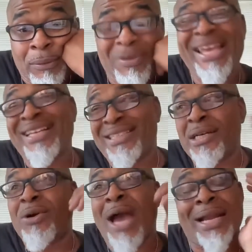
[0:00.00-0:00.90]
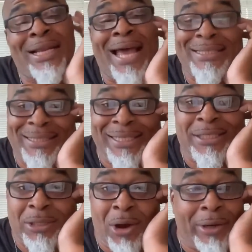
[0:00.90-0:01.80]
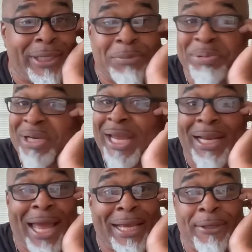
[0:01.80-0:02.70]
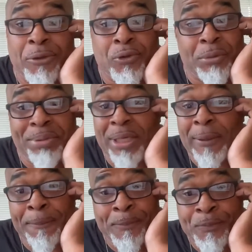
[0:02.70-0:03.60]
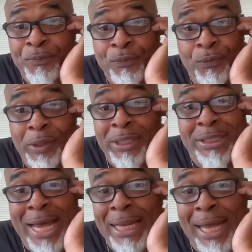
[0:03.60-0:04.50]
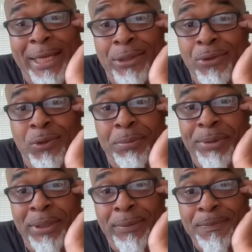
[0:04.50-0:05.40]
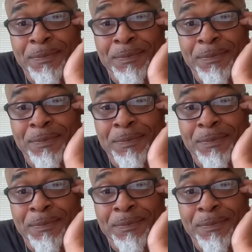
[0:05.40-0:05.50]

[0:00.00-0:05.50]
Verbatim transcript: he still got a nice, decent audience, but it ain't like it used to be. It's not like it used to be.